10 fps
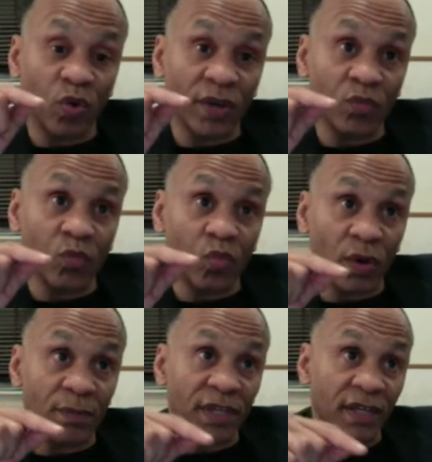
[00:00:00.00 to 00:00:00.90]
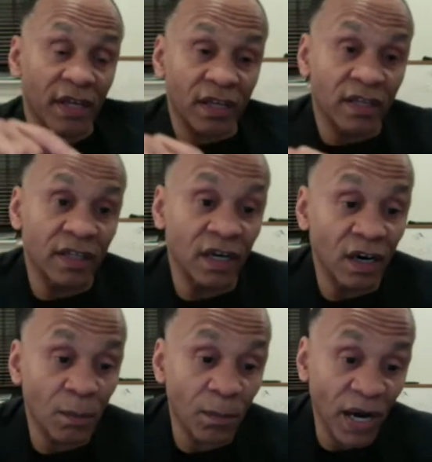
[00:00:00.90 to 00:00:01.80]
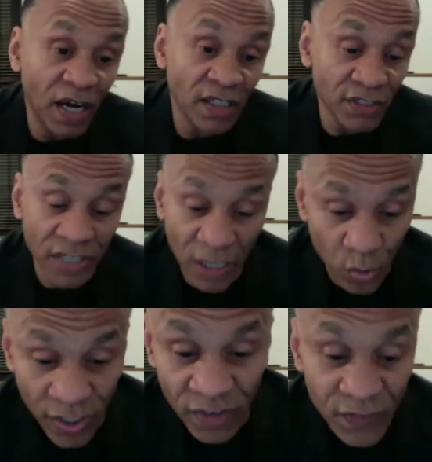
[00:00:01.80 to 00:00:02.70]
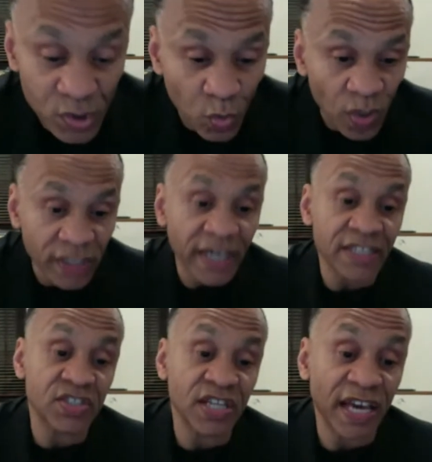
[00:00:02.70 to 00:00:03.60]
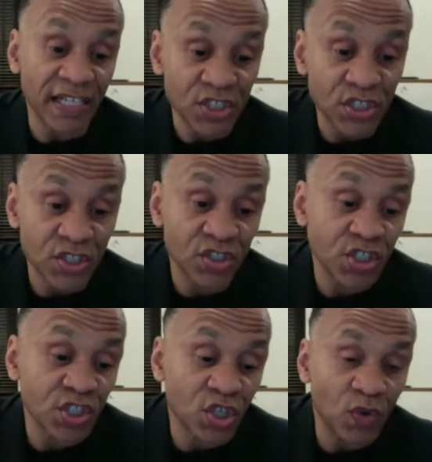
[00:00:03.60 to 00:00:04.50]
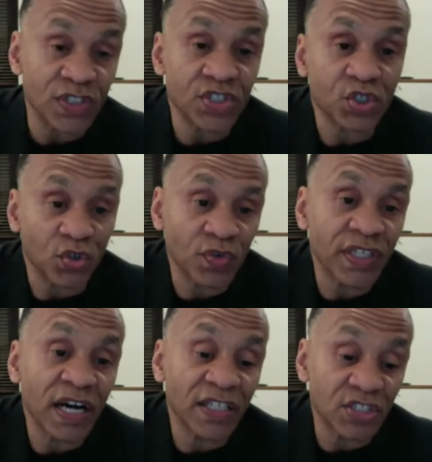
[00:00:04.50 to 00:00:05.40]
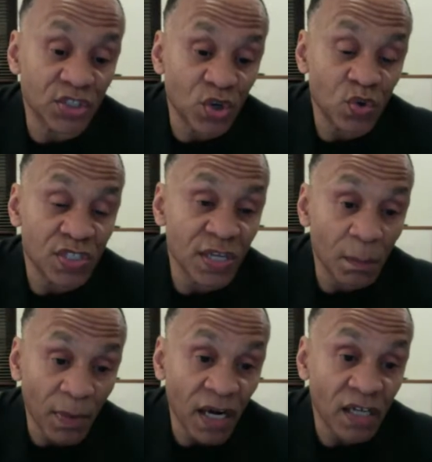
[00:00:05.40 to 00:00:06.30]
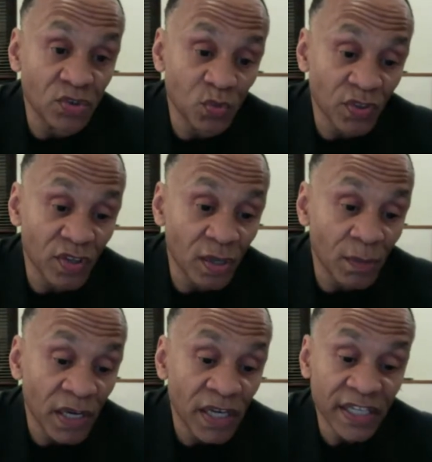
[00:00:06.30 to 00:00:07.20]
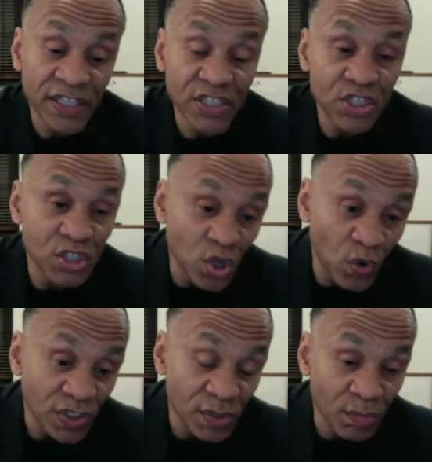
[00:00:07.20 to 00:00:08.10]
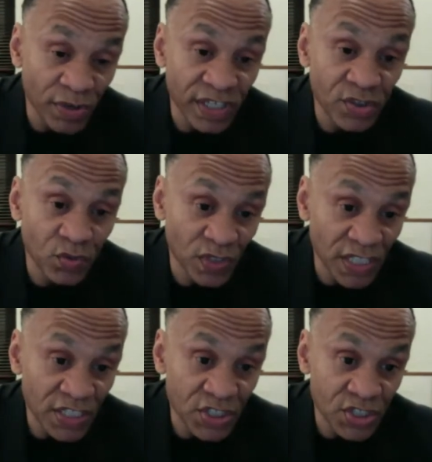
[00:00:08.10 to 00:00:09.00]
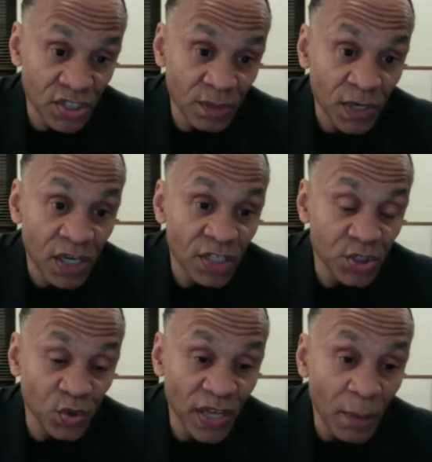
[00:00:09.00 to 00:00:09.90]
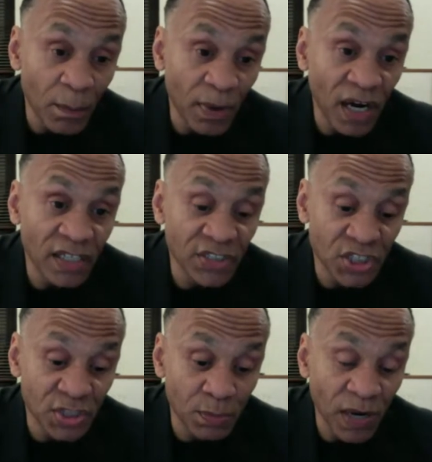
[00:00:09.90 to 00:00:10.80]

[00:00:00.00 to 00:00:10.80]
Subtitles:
when women bond, I don't care if it's a one night stand, she's going to secrete oxytocin and bond with him, and then she's going to break the relationship. So that bond